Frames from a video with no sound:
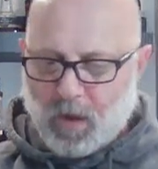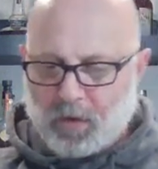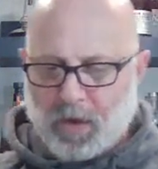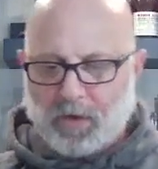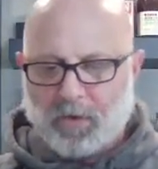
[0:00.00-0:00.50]

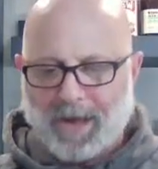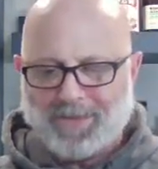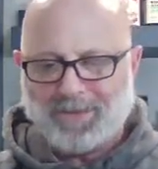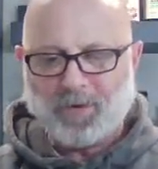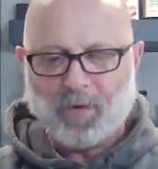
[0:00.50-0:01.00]
The long
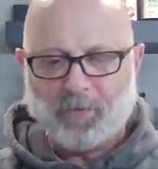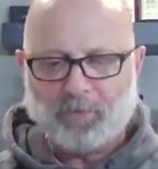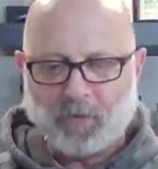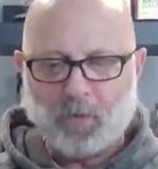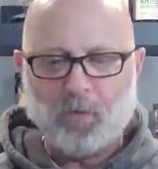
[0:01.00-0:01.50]
hunter, I
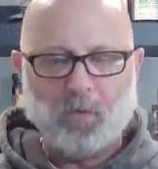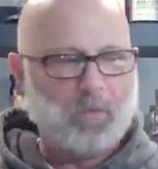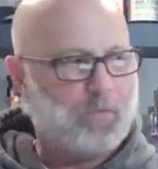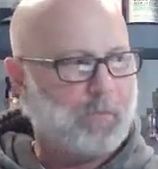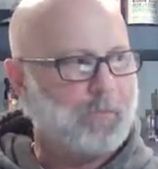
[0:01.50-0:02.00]
think there are a
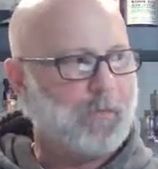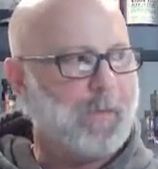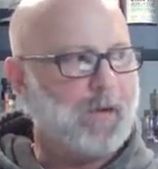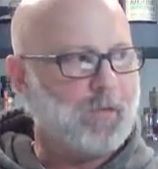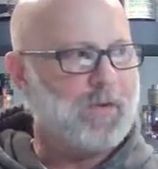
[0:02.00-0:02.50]
few
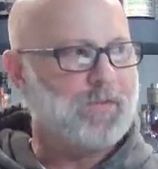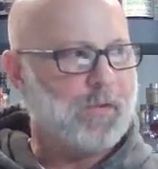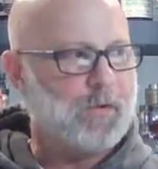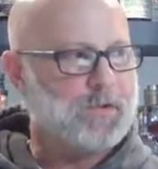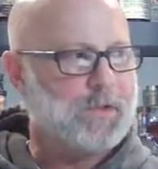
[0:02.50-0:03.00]
from my
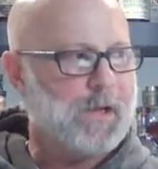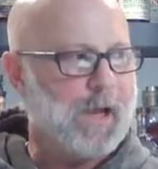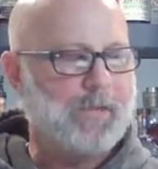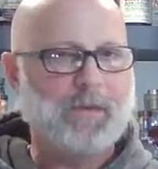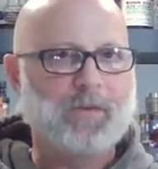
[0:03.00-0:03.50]

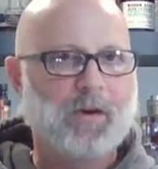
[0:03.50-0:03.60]
research.